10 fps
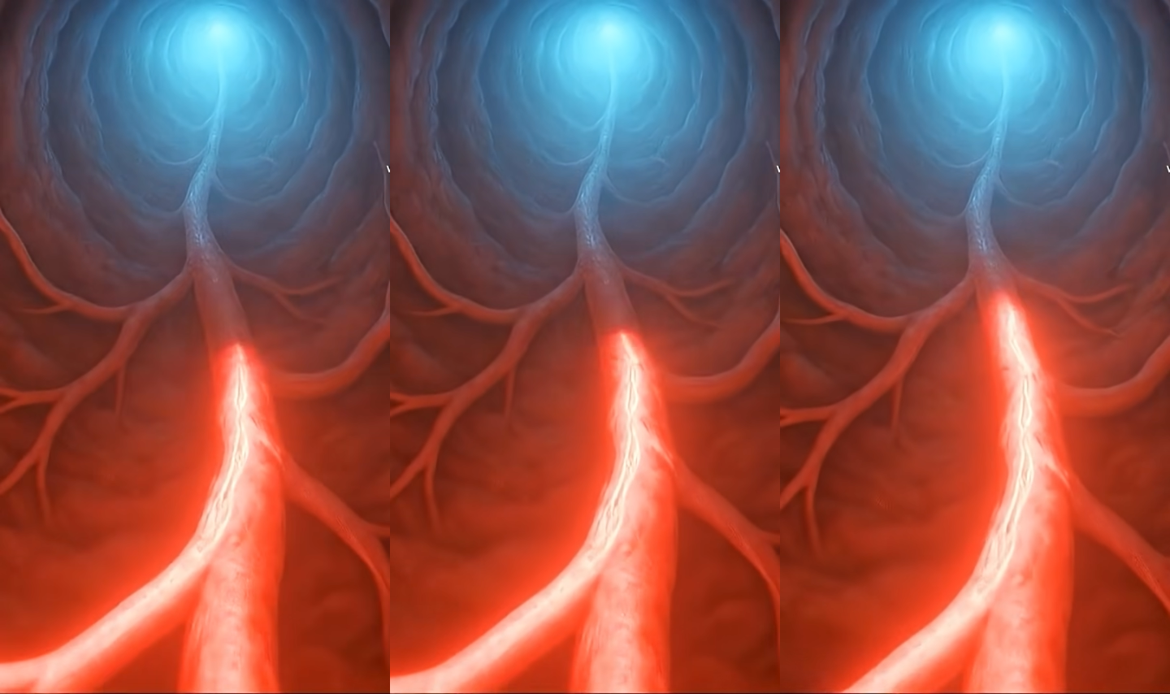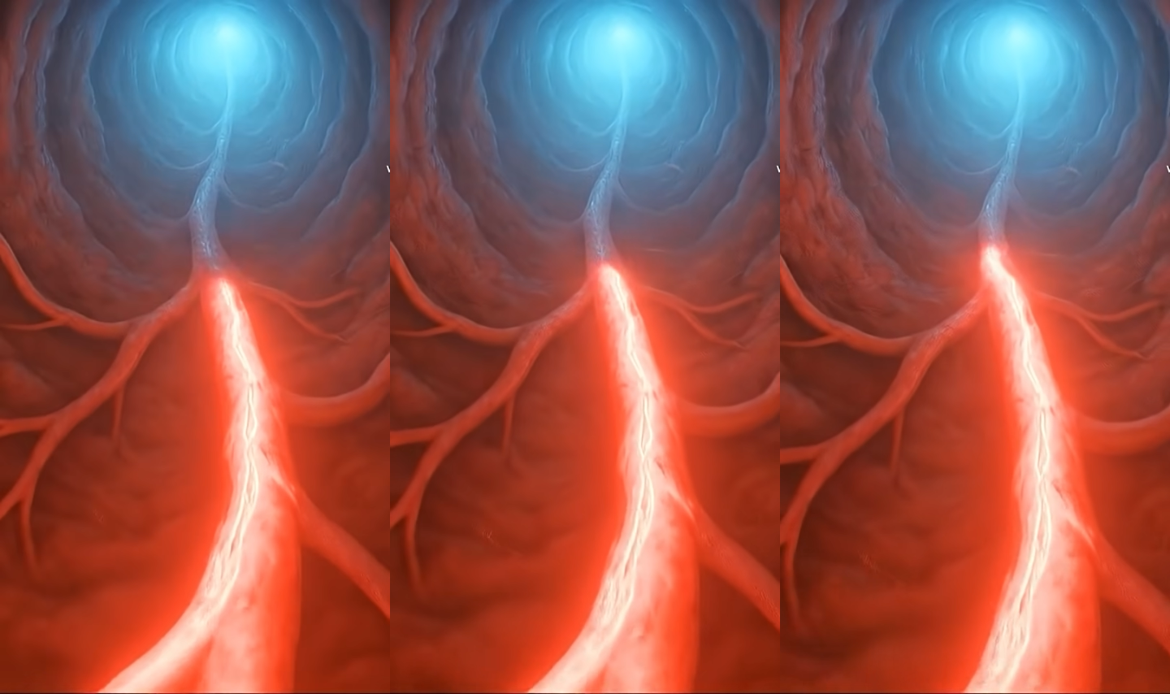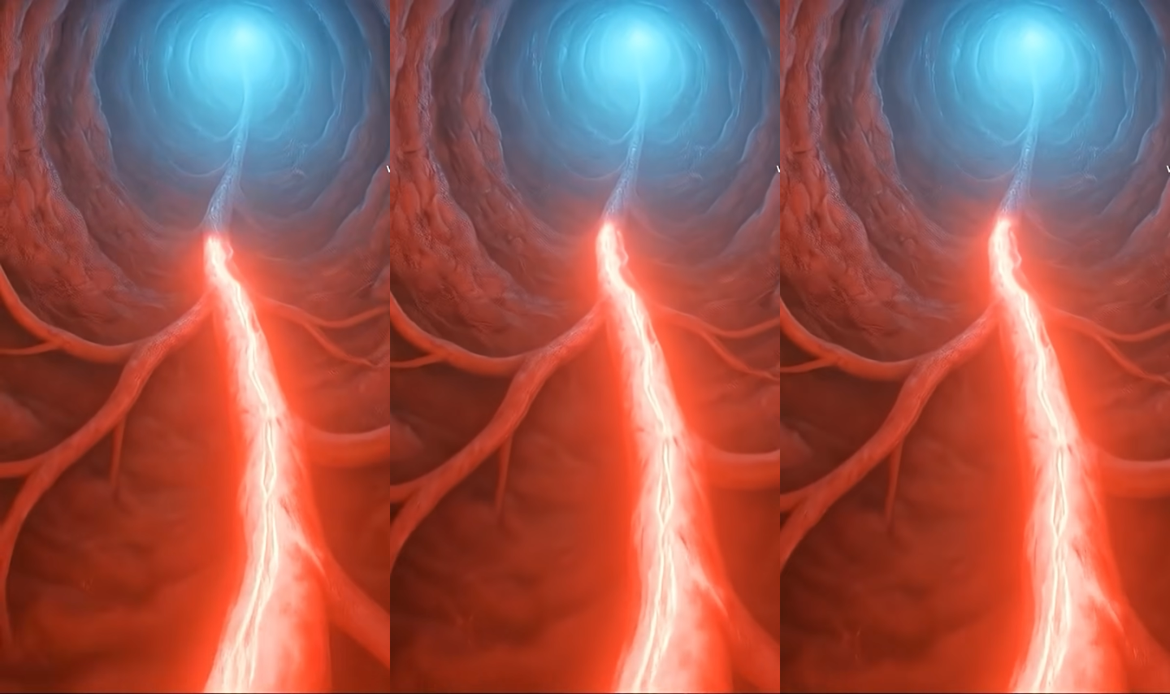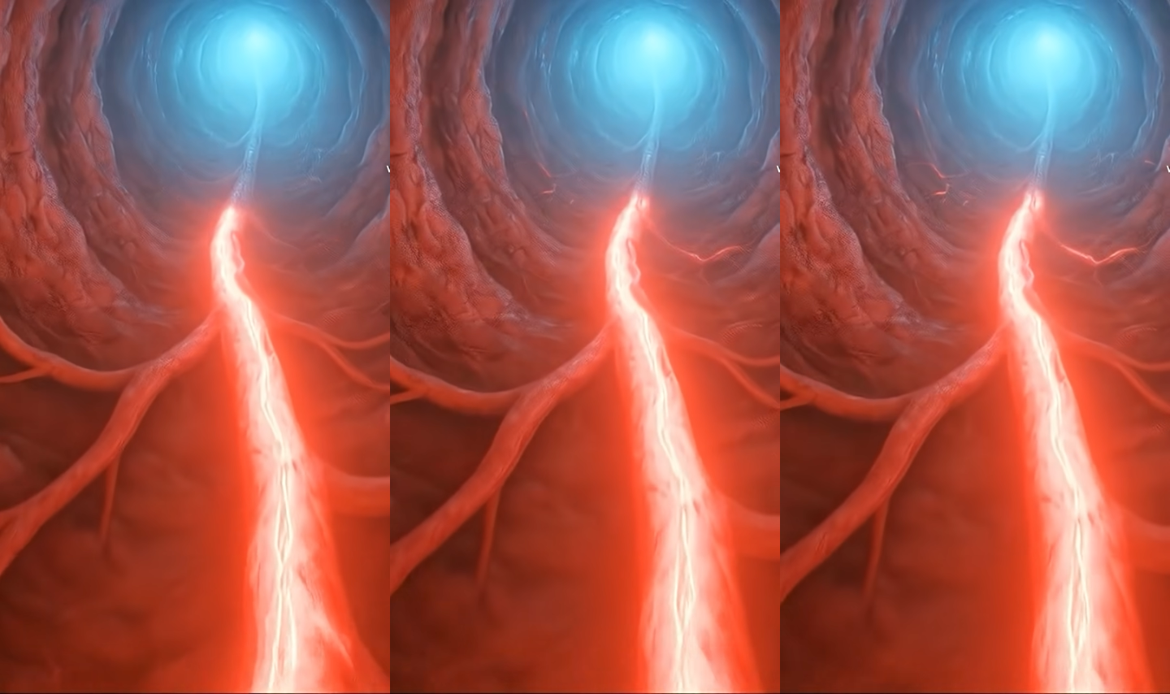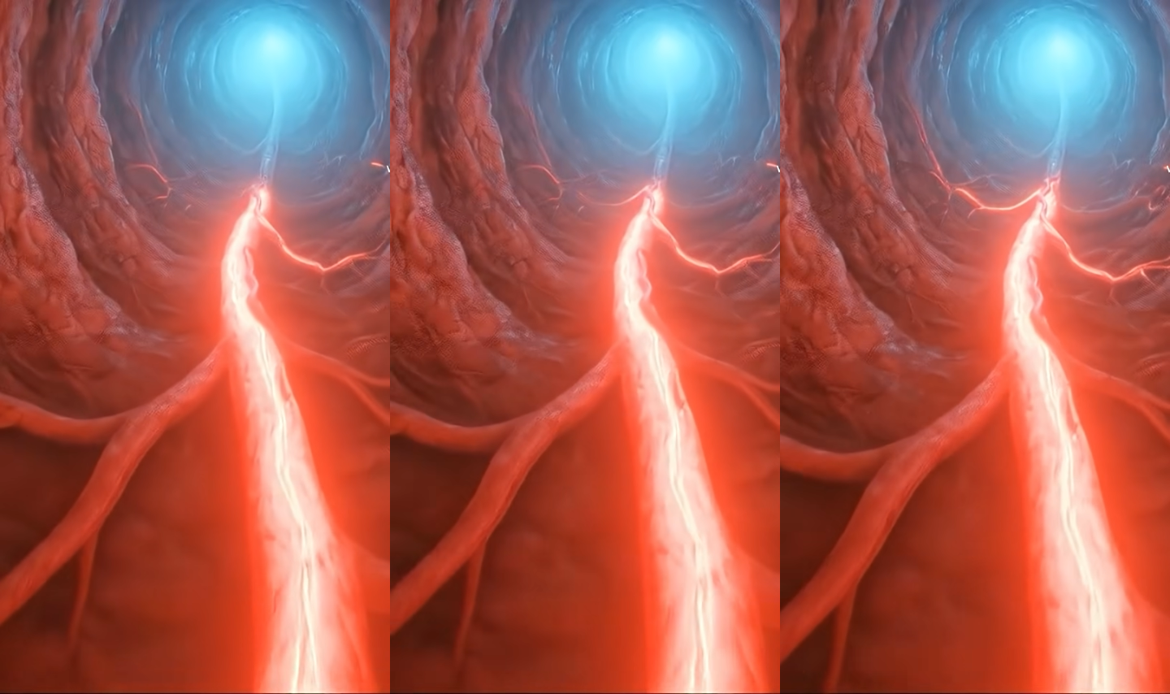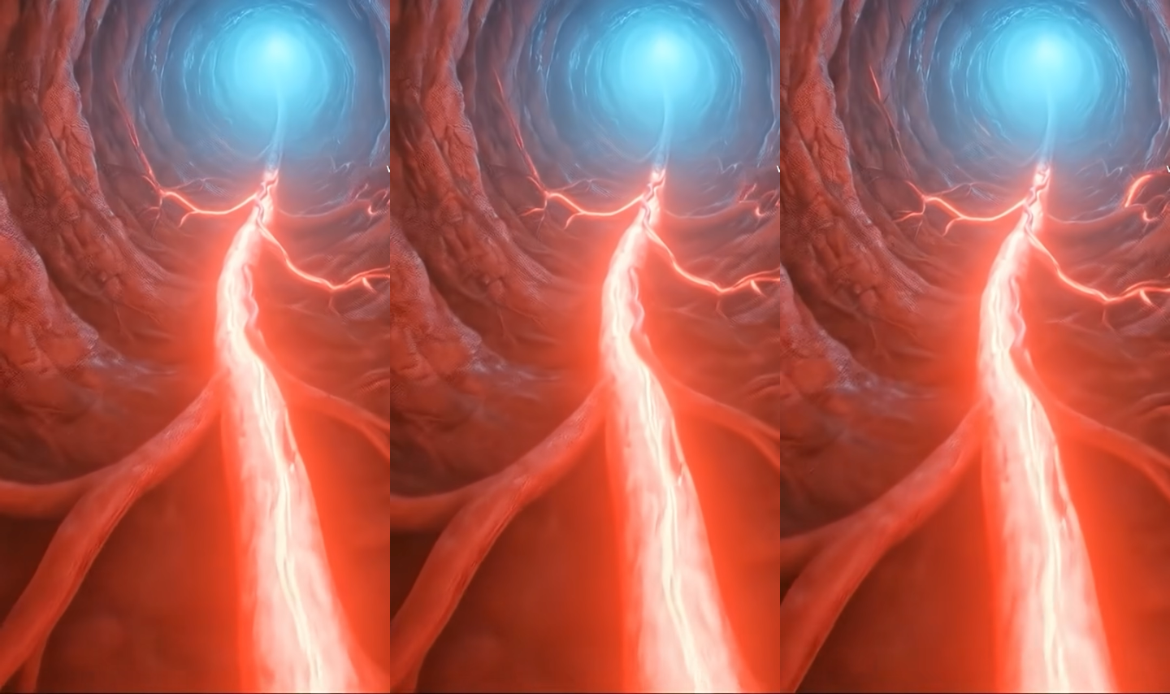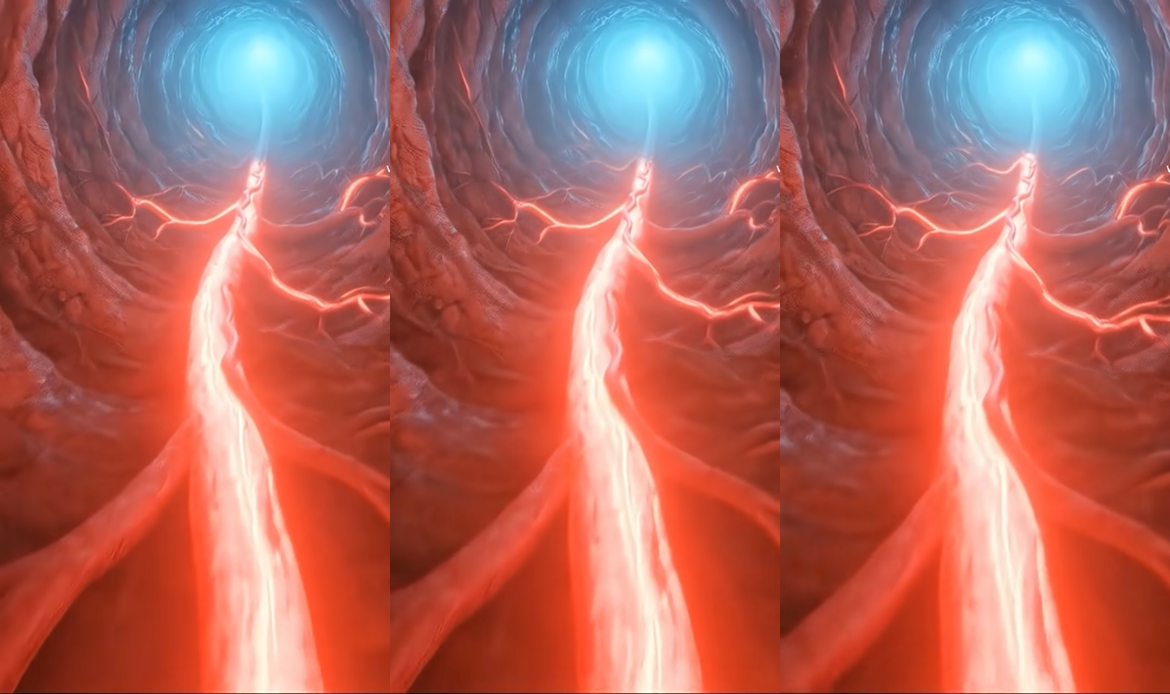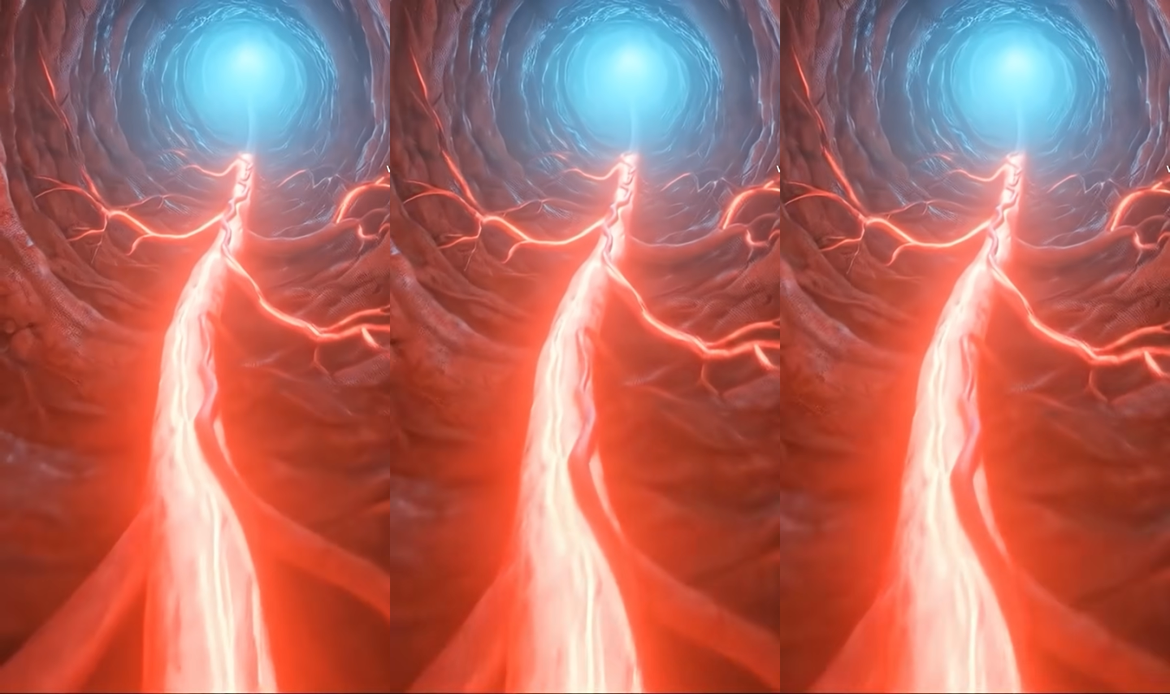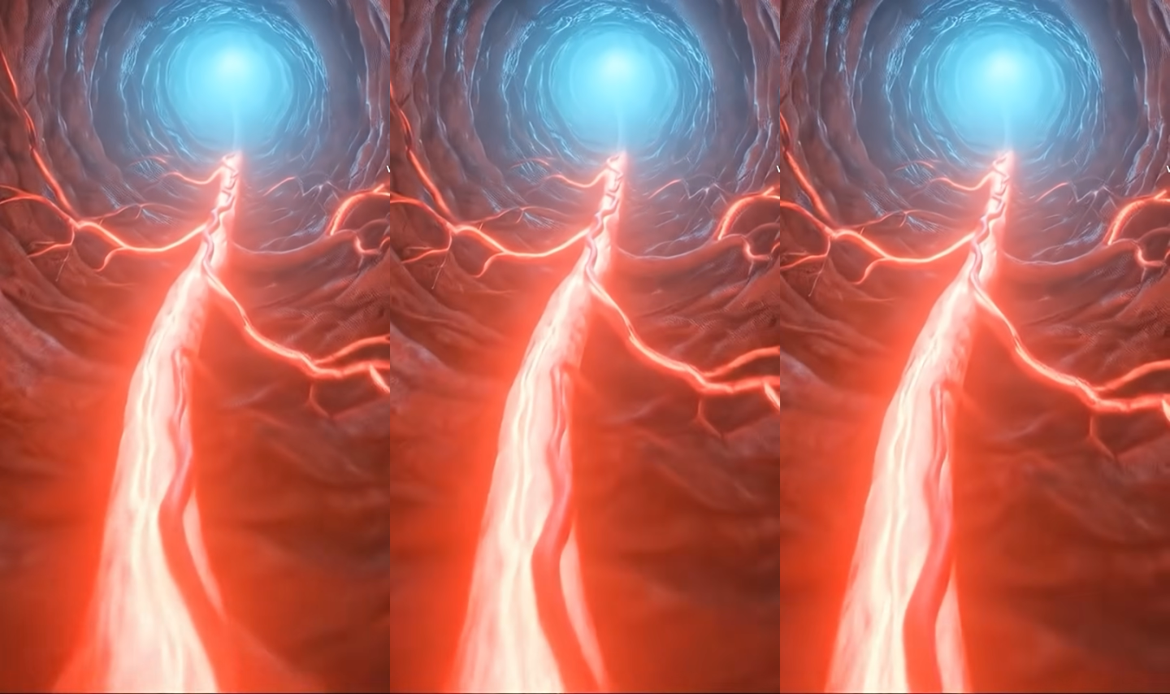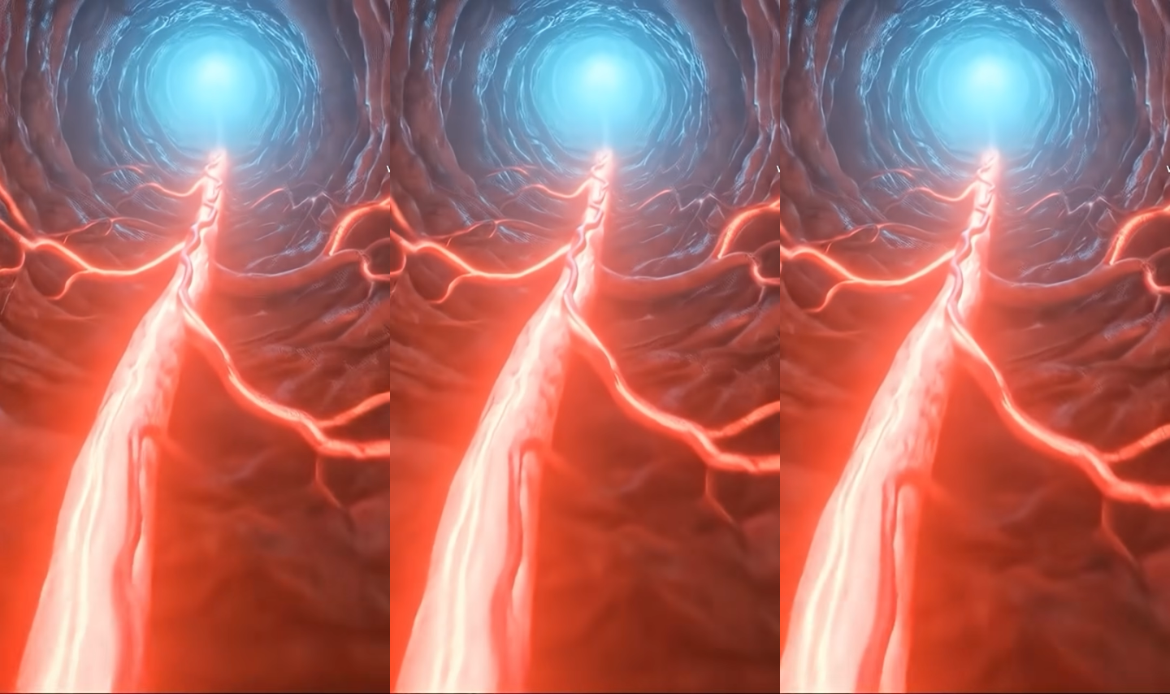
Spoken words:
[unreadable: no face in view]